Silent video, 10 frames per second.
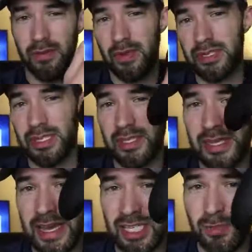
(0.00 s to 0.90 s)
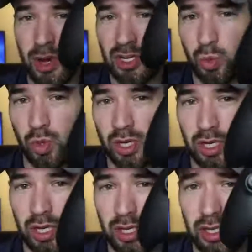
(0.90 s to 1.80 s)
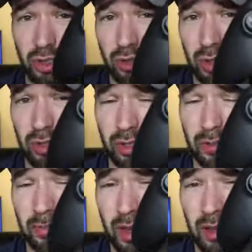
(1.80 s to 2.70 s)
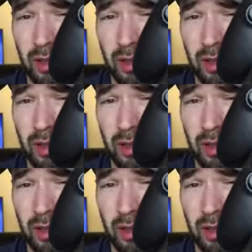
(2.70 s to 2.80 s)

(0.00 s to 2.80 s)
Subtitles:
This is the Xbox One controller.